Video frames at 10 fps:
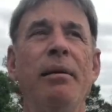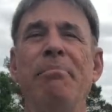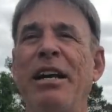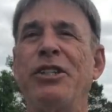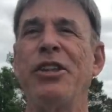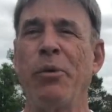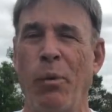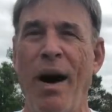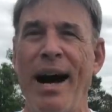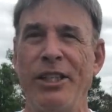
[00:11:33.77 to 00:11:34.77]
mention the
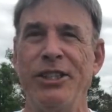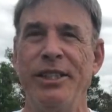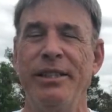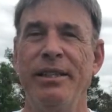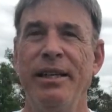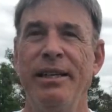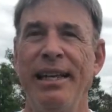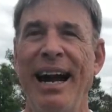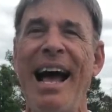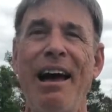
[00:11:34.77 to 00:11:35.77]
watch
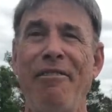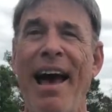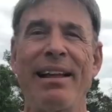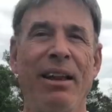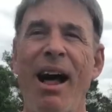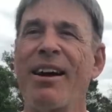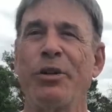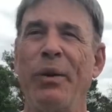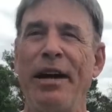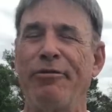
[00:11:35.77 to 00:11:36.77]
that I have had locked
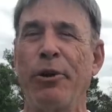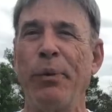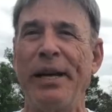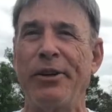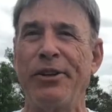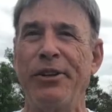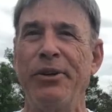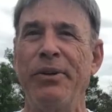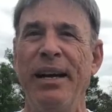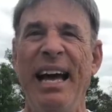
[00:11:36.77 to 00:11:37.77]
away for a week or two.